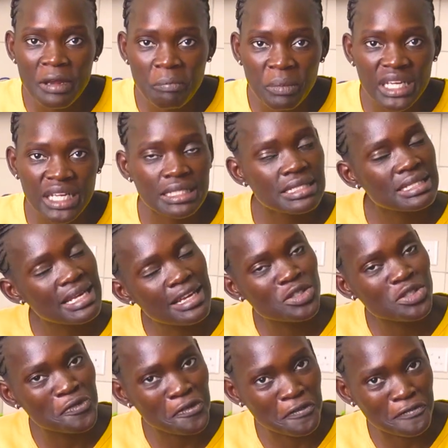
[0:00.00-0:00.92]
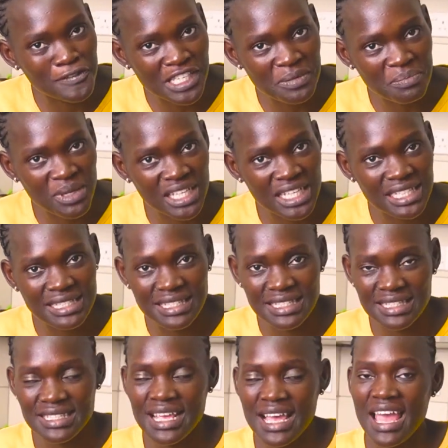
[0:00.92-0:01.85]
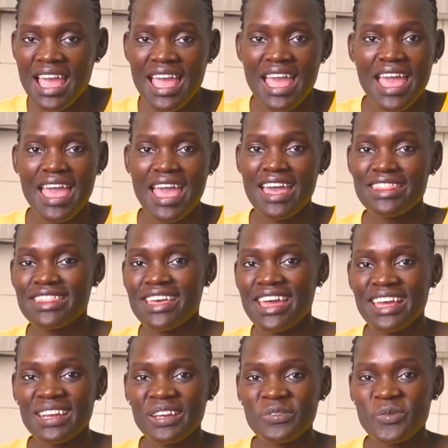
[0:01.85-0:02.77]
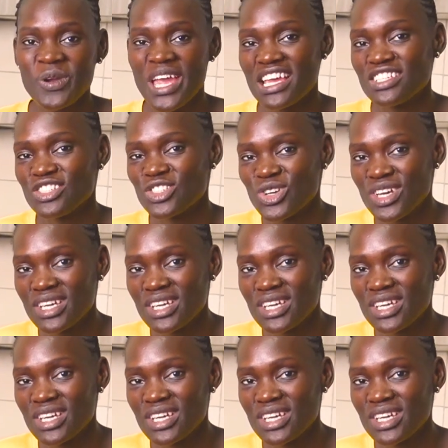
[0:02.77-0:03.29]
10 to 15 minutes, and then we enjoy some